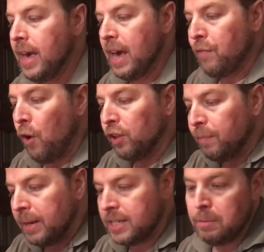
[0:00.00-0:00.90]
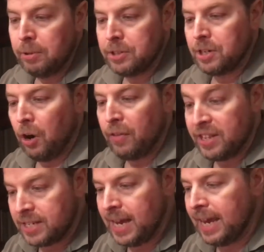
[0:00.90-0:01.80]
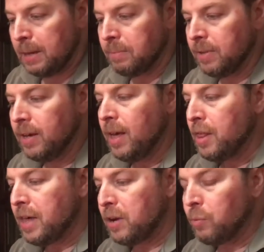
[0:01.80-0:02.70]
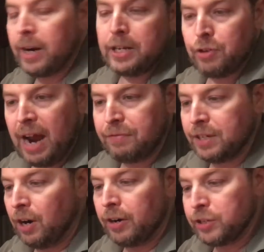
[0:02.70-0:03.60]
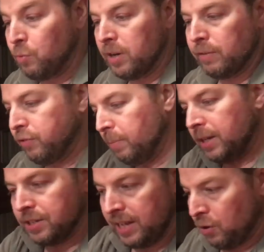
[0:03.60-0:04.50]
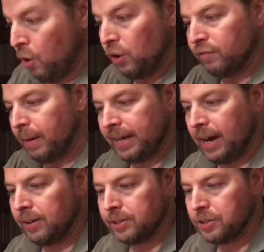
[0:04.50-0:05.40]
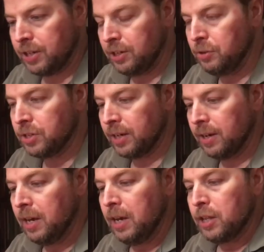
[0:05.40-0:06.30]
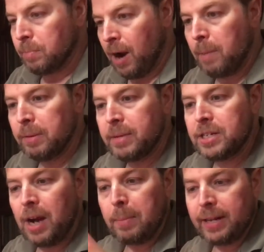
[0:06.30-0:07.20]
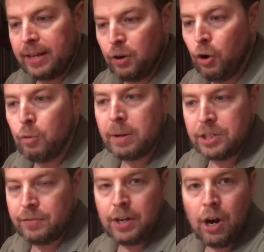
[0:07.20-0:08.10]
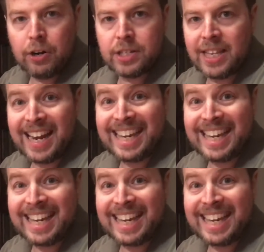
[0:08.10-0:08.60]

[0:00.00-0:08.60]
If all of my symbols are the same, then when I draft a card, it's wonderful because then all of my characters can use it. The problem is I'm going to get a whole bunch of cards that I